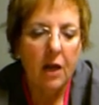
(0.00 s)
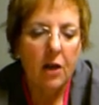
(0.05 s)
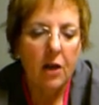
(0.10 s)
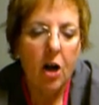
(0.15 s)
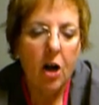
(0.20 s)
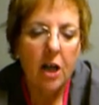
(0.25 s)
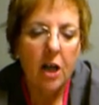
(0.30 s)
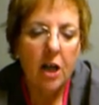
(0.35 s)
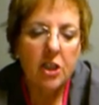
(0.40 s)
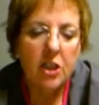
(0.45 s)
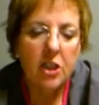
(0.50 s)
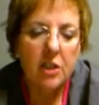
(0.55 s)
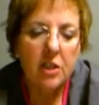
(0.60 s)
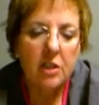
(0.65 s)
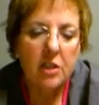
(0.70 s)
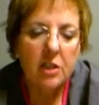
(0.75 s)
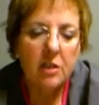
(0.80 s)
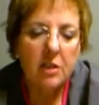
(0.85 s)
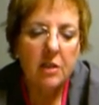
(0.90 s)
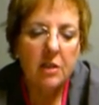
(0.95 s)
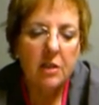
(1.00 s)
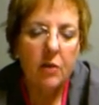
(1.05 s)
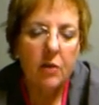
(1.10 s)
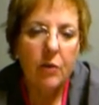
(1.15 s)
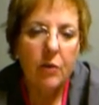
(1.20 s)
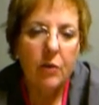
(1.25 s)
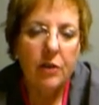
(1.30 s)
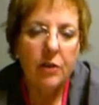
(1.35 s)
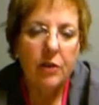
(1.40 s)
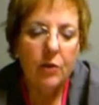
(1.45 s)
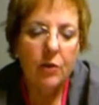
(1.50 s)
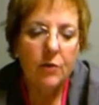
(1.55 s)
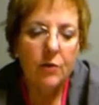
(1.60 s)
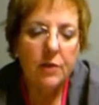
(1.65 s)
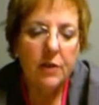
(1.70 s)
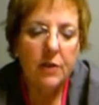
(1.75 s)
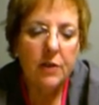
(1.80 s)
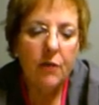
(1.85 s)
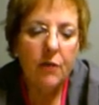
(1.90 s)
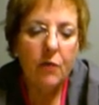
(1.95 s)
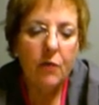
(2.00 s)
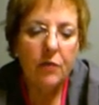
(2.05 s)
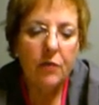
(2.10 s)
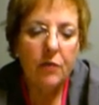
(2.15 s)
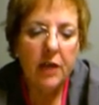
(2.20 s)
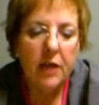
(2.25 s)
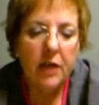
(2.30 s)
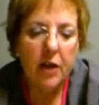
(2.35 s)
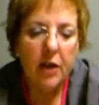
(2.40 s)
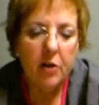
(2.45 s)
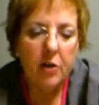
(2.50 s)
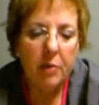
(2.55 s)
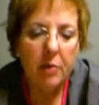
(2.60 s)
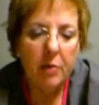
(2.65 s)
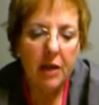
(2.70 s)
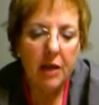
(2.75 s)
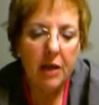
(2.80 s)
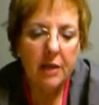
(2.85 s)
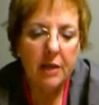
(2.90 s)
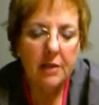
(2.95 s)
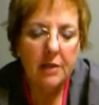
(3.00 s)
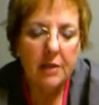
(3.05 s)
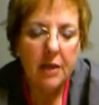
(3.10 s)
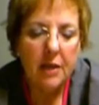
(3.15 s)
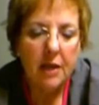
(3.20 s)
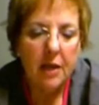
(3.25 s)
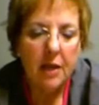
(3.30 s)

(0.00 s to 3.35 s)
Cautions with use of over-the-counter meds.